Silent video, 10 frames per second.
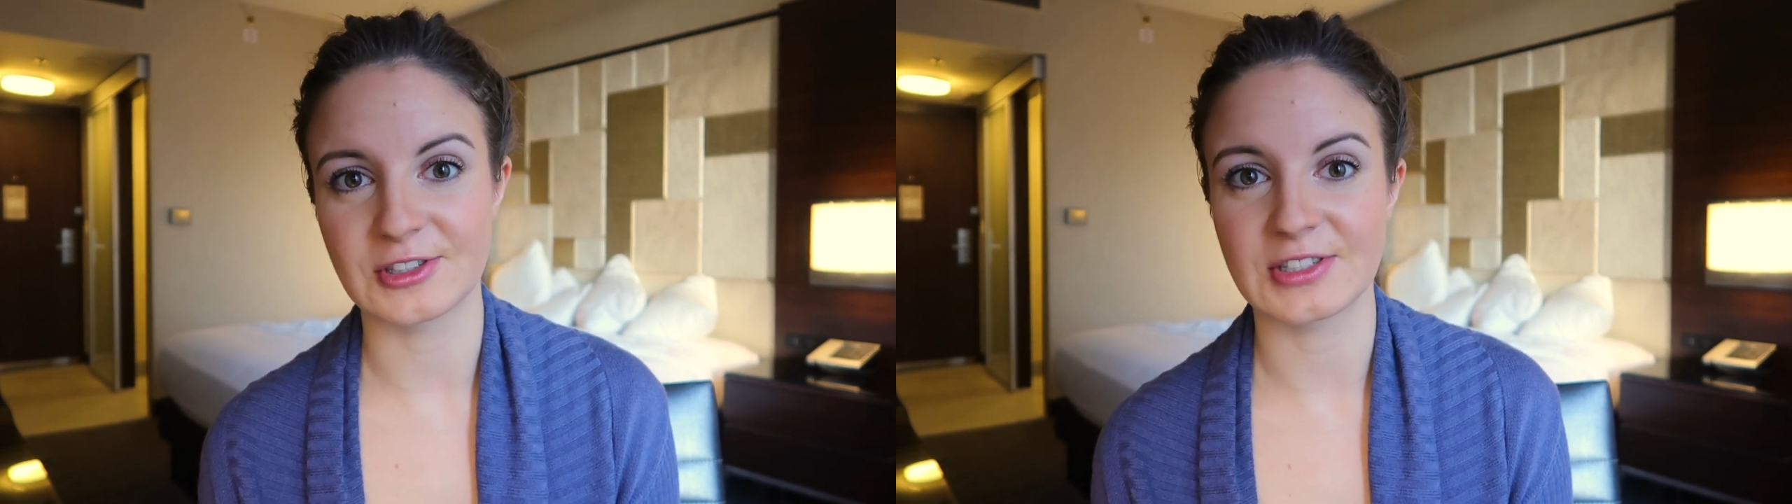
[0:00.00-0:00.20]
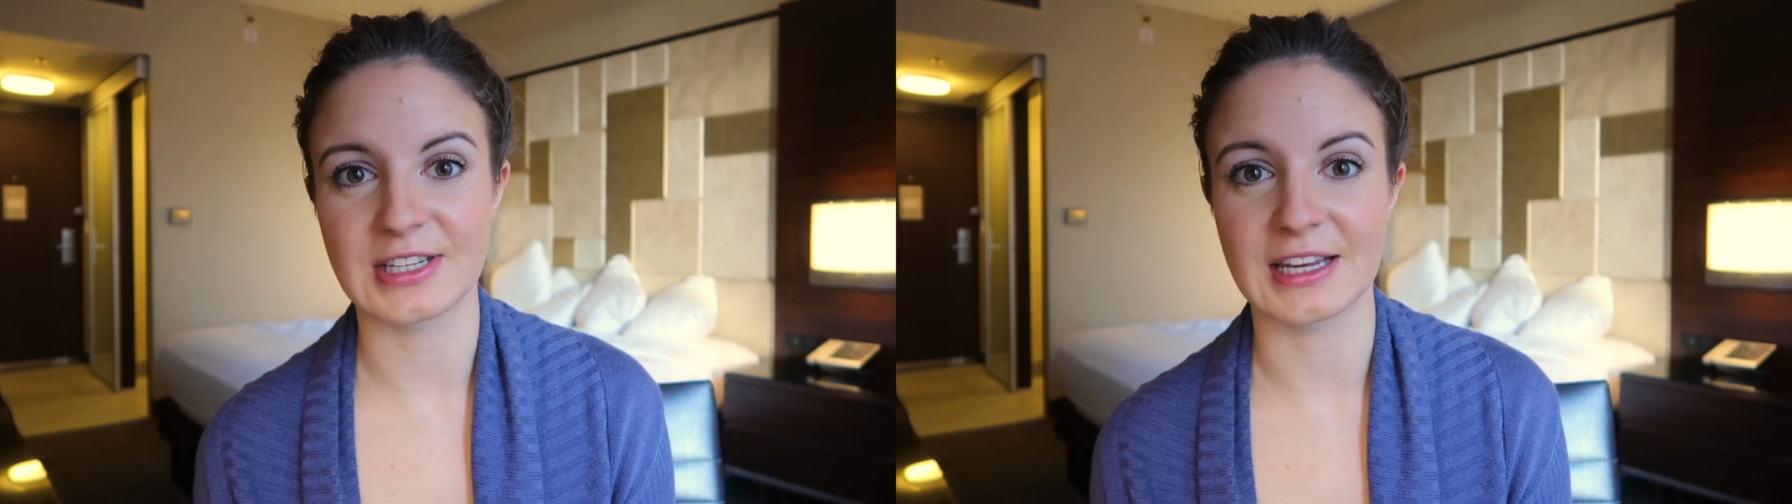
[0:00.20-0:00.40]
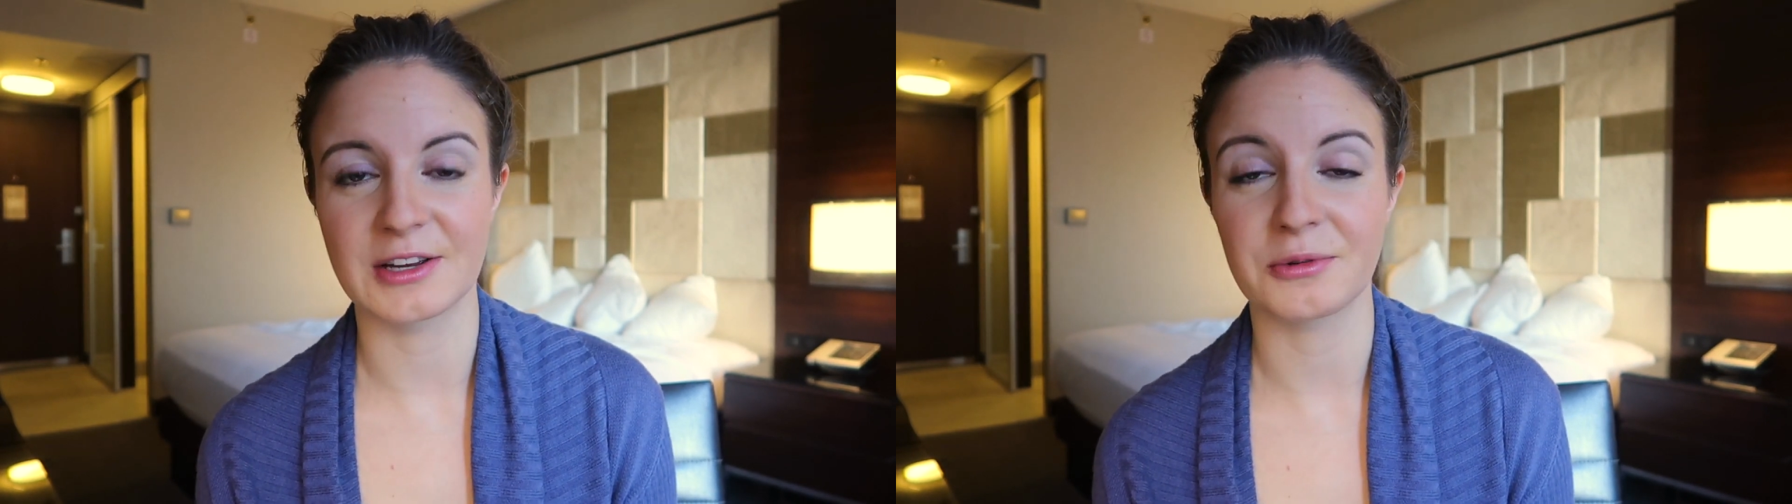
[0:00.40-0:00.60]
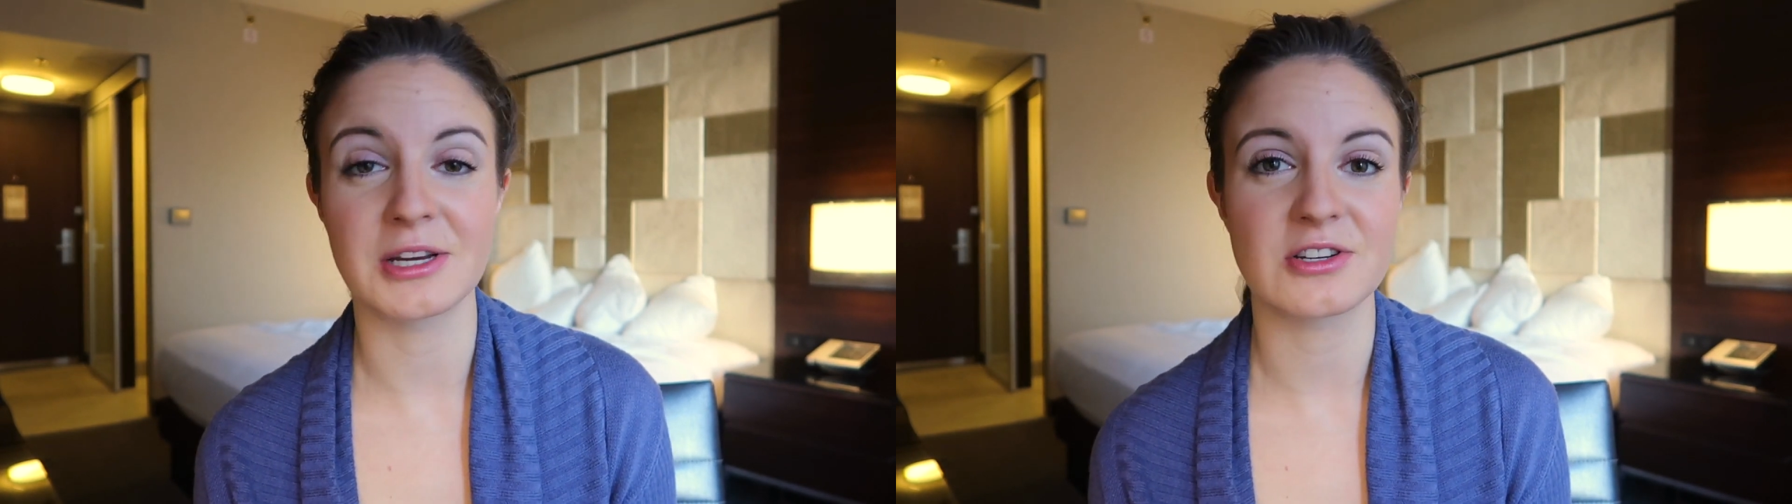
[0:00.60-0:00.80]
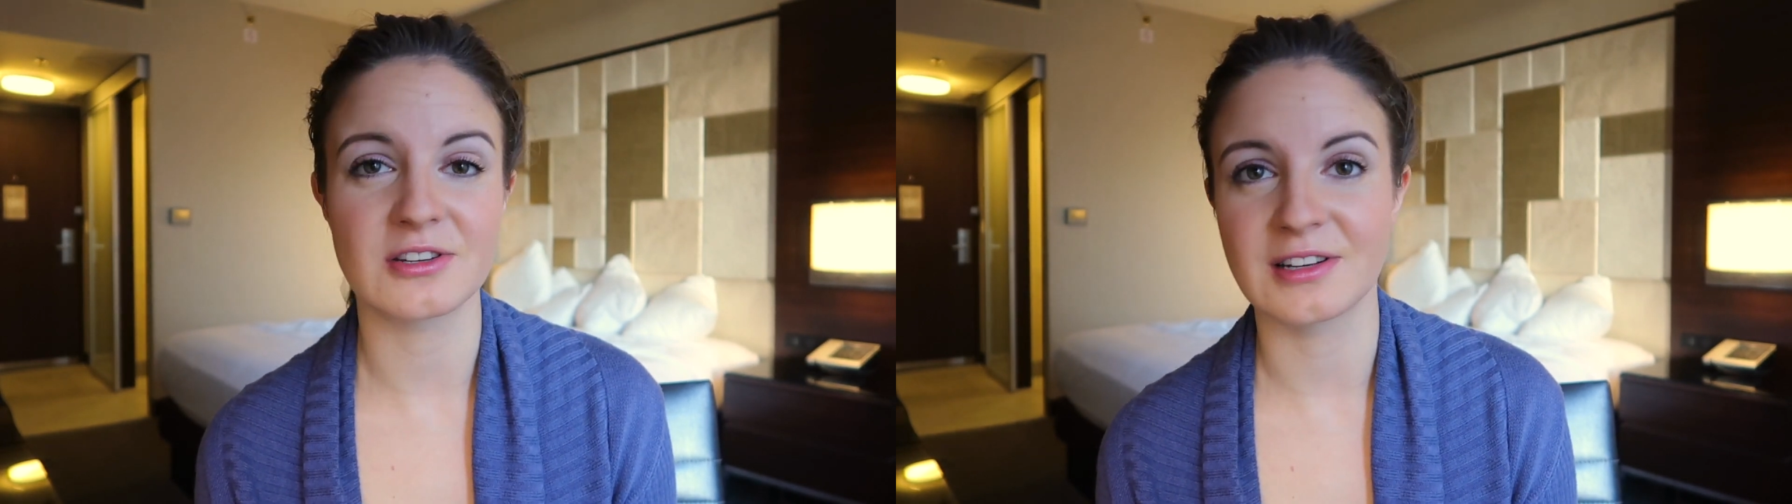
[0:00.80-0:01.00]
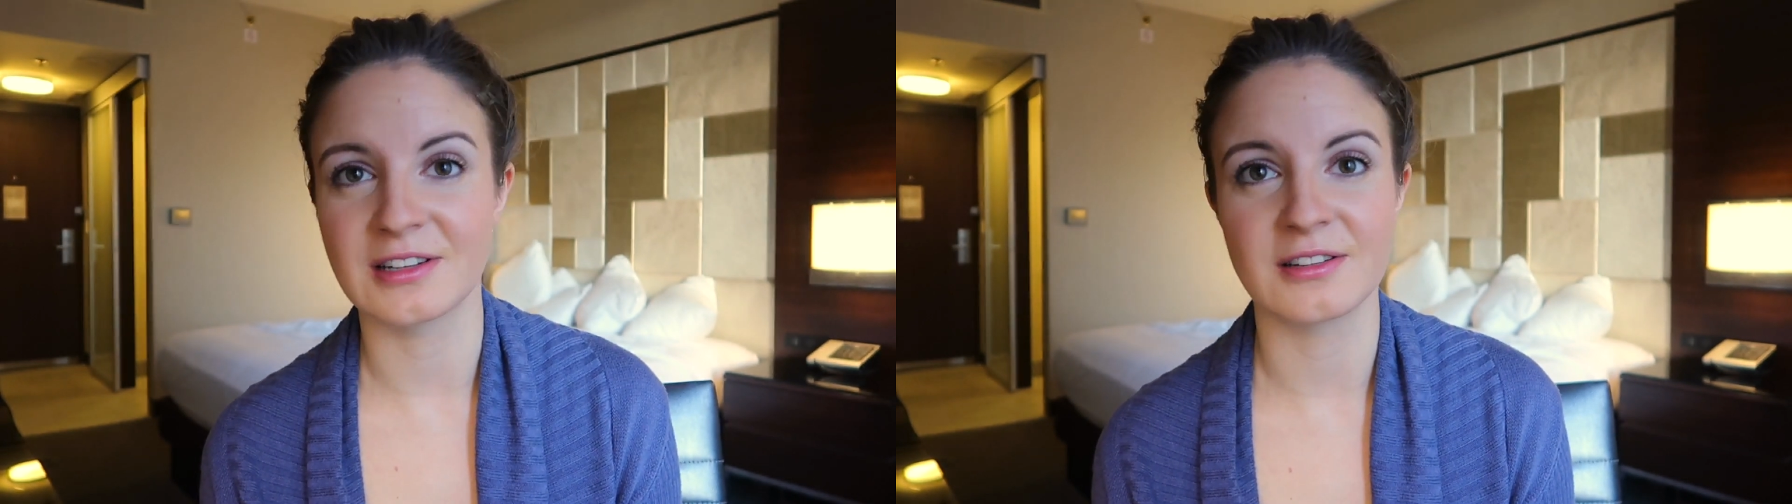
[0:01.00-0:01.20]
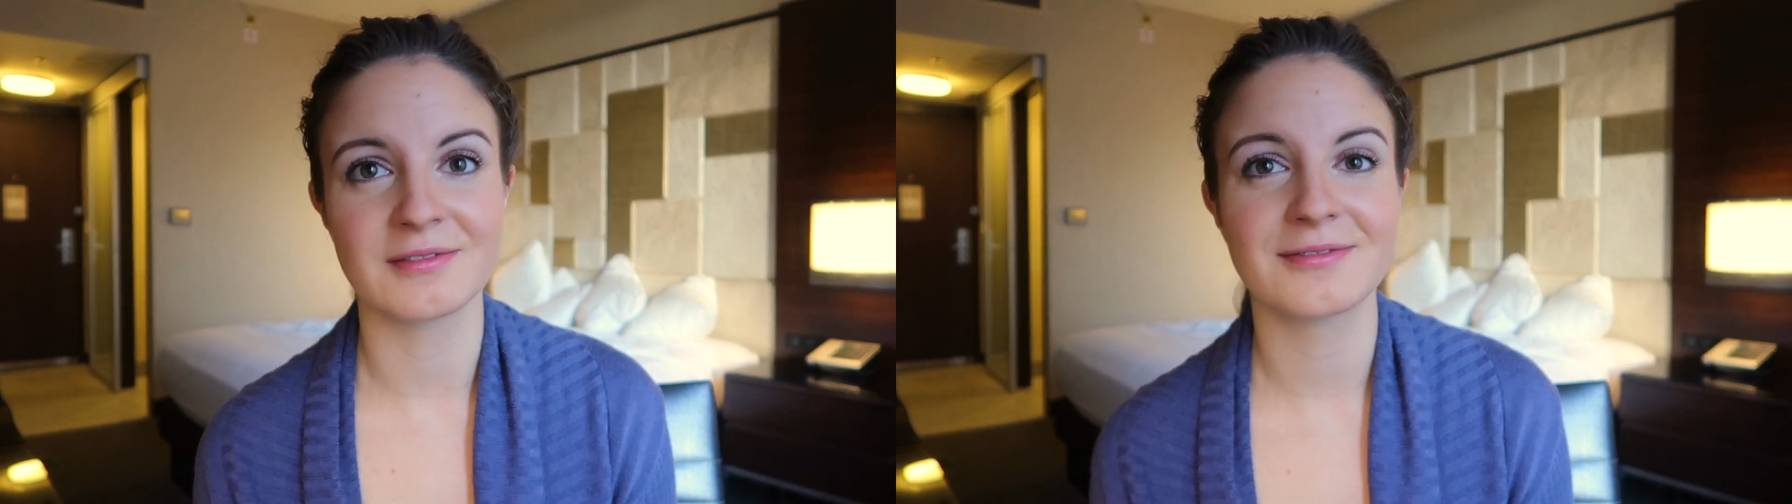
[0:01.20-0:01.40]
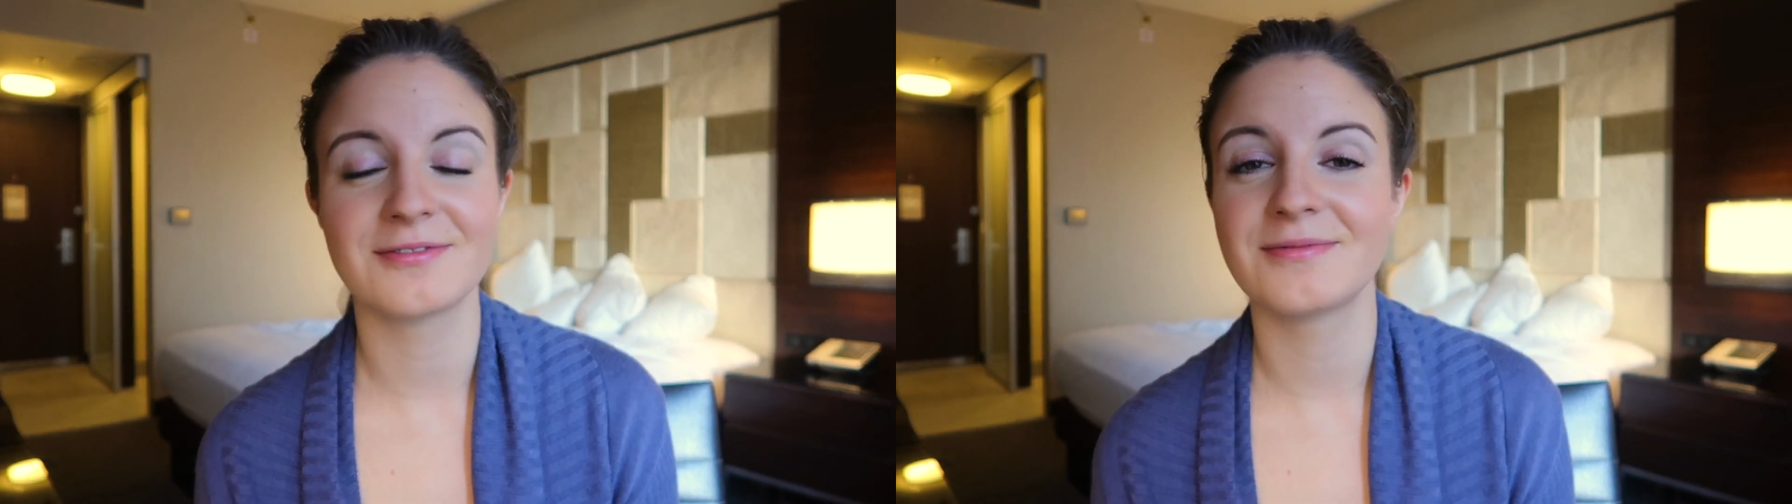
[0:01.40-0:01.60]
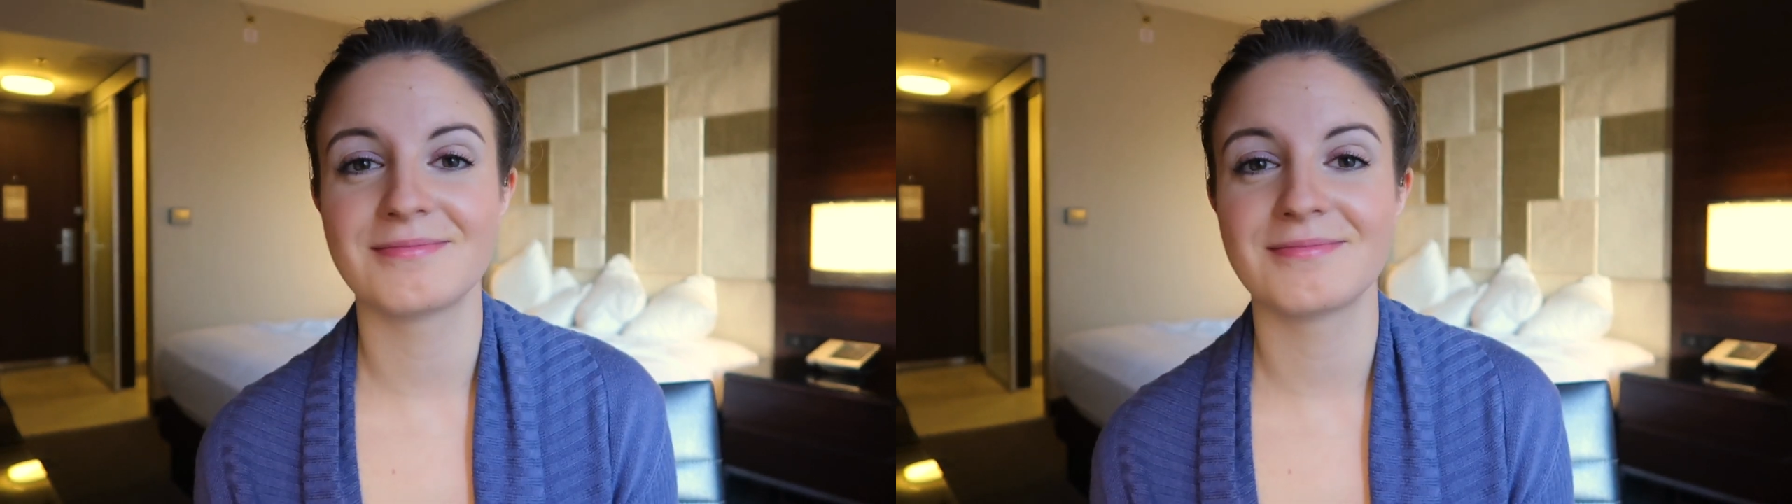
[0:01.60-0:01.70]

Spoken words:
just like regional